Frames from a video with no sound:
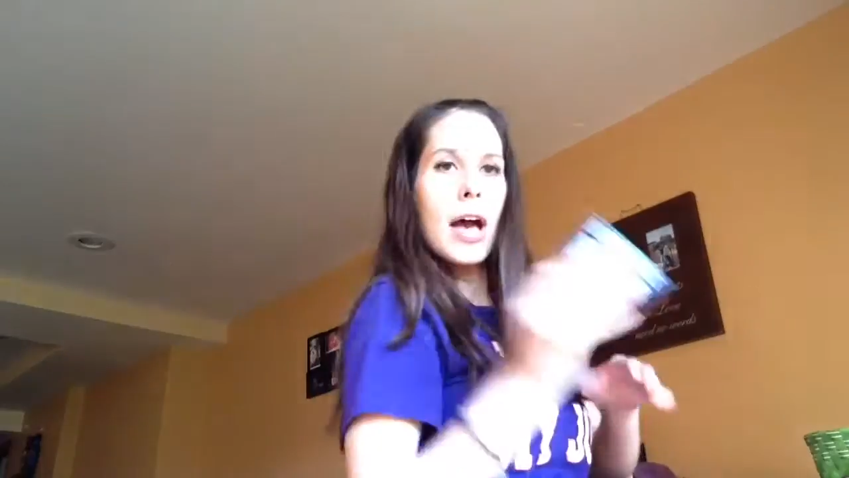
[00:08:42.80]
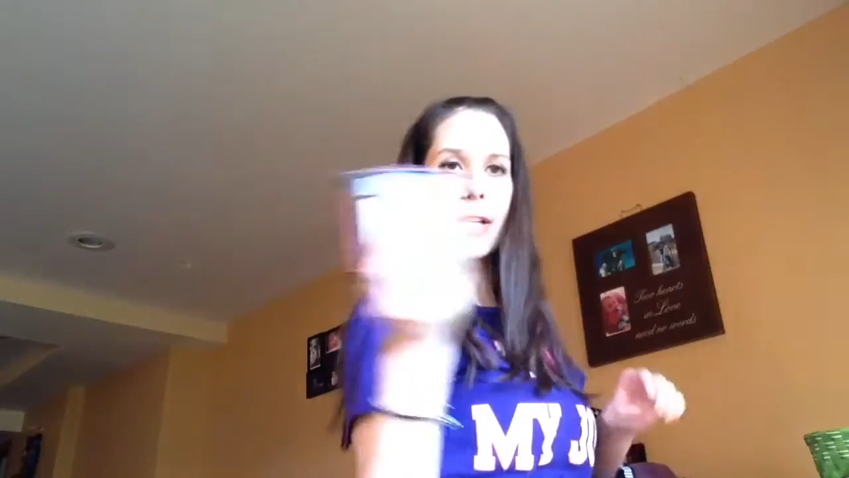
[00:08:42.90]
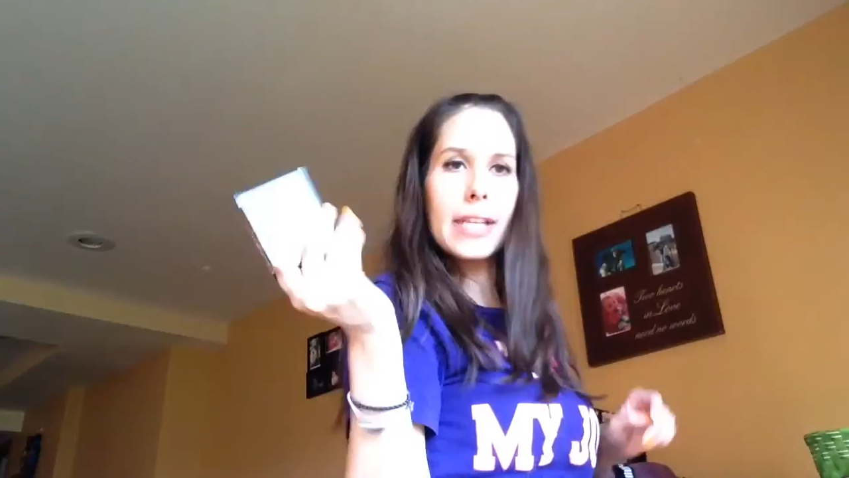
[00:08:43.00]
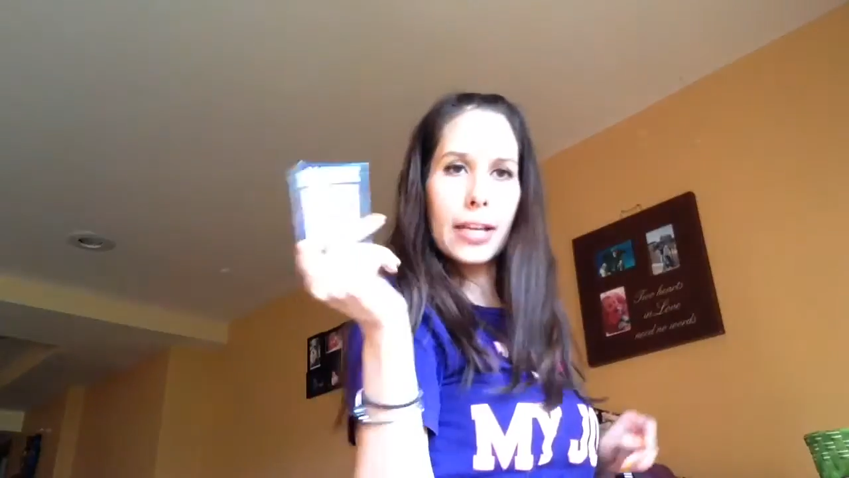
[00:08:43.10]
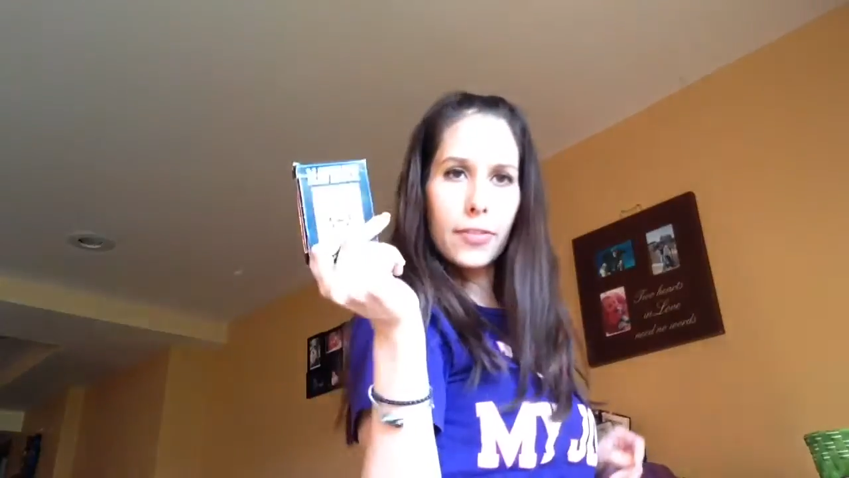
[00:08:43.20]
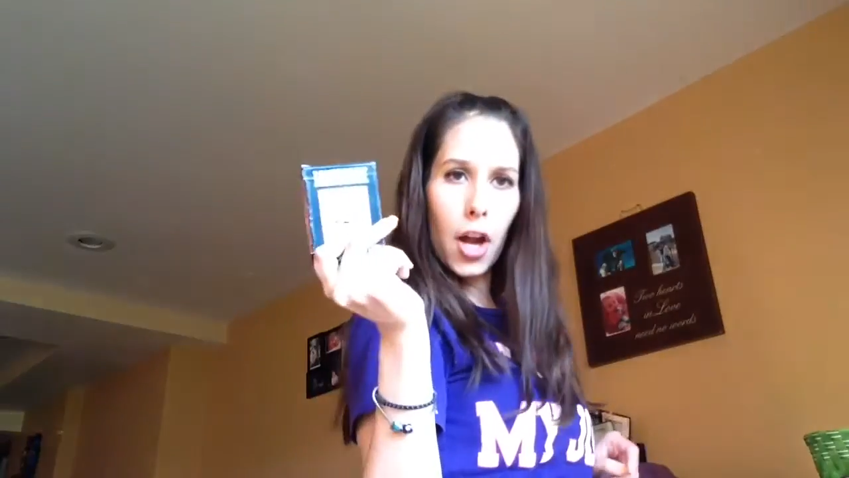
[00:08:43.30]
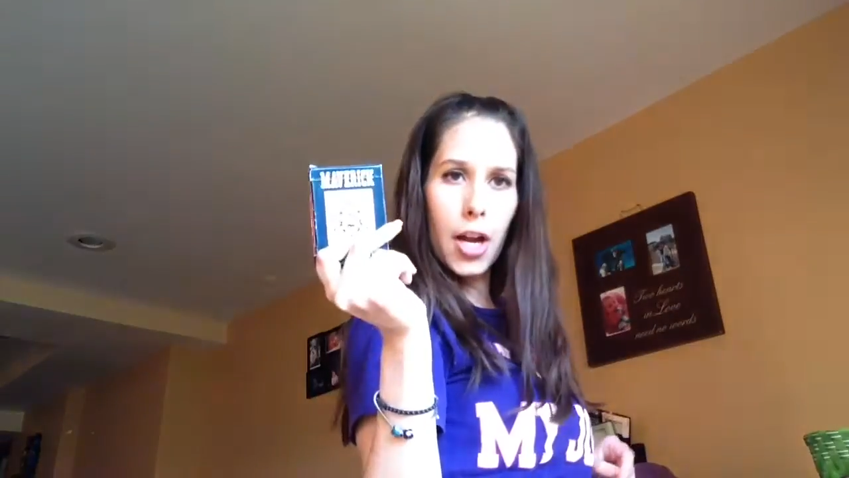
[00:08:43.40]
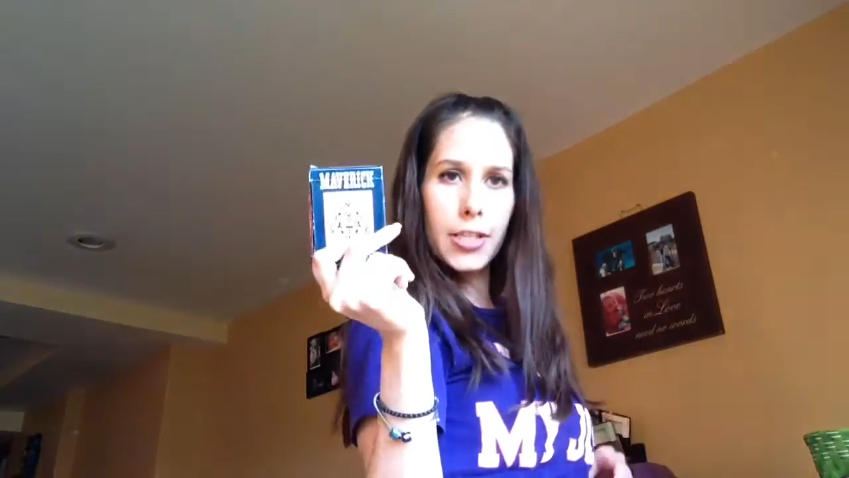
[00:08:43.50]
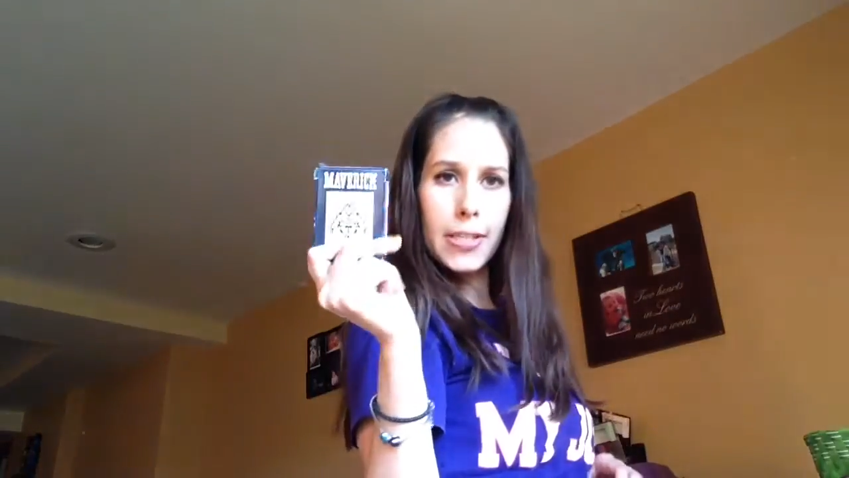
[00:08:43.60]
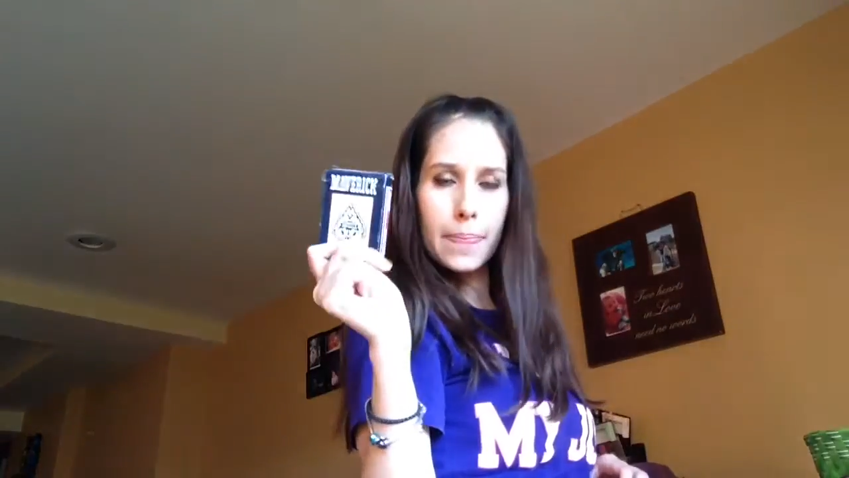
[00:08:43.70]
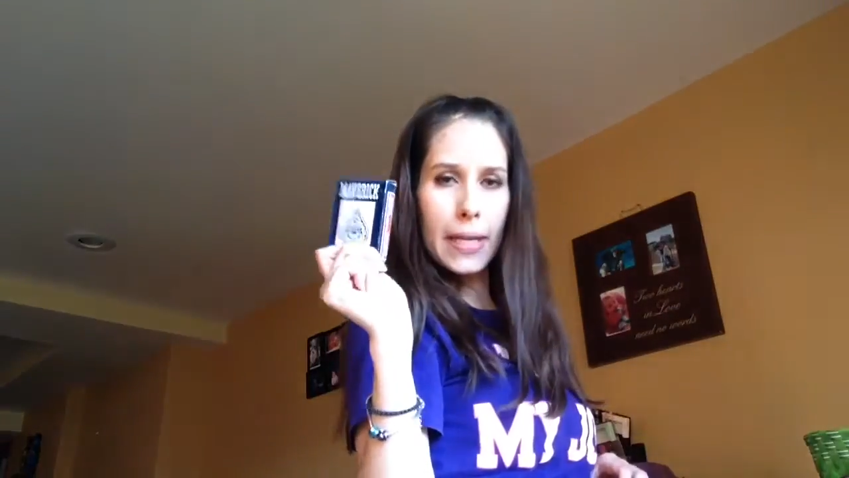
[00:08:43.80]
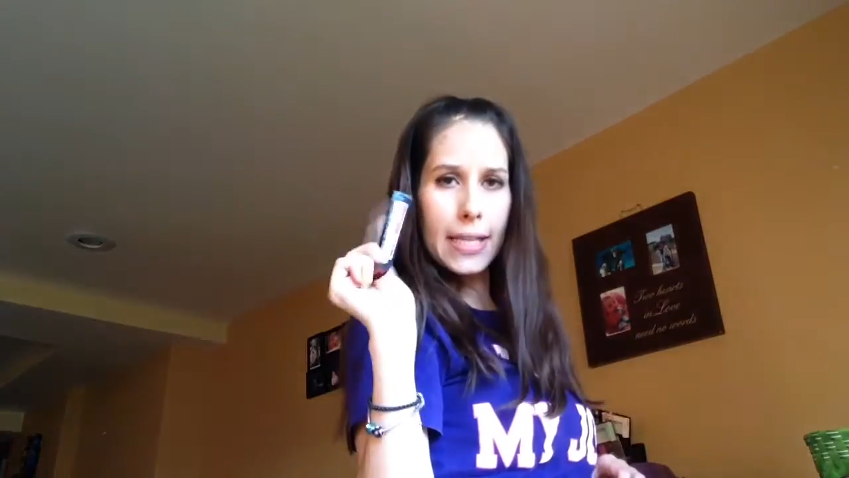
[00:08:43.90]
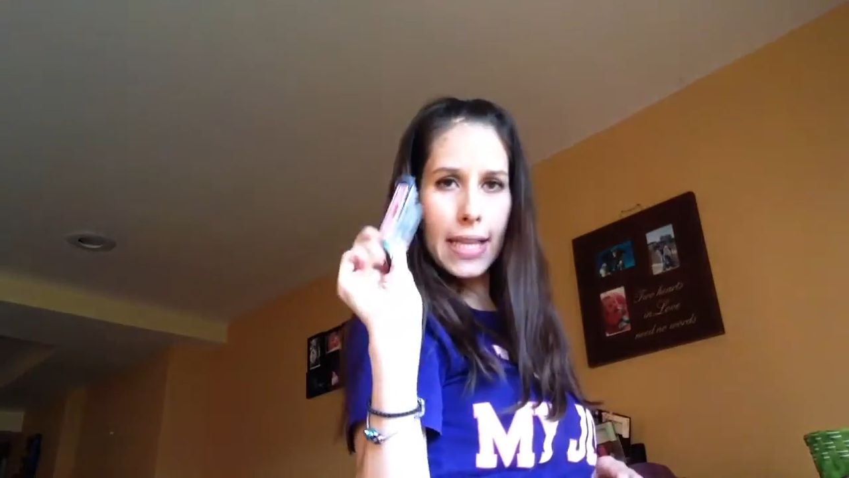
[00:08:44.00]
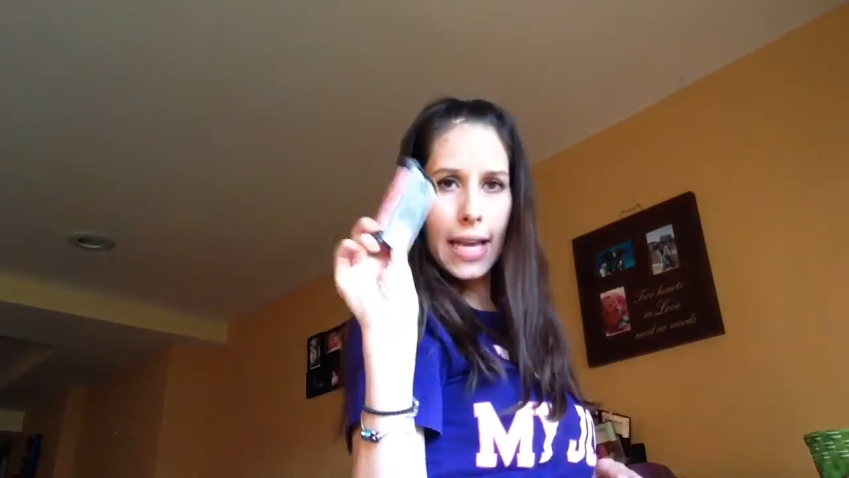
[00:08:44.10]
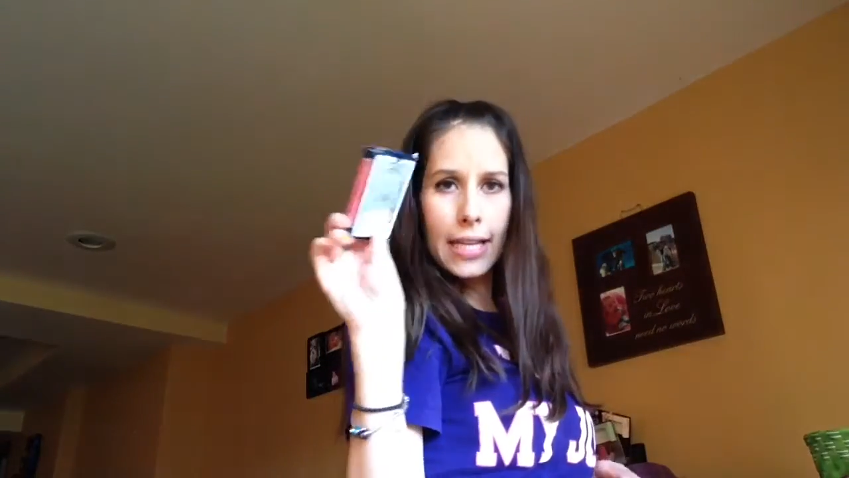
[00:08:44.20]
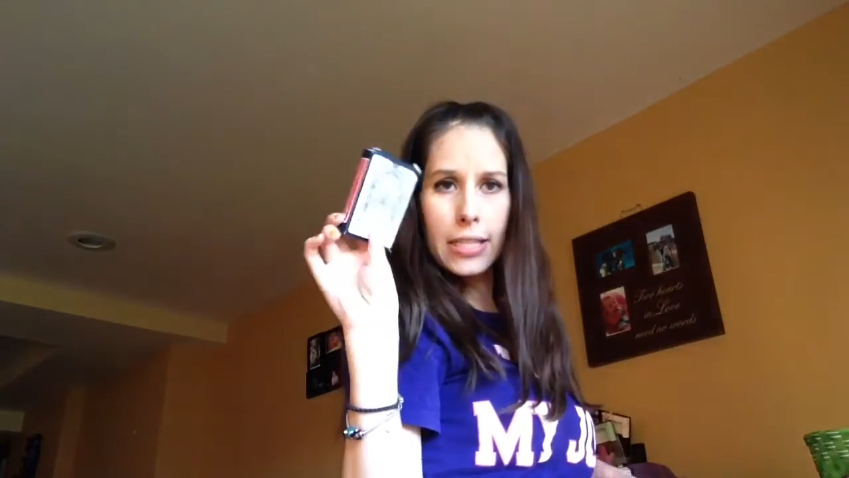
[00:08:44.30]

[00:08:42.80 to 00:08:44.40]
A deck of cards, because I hand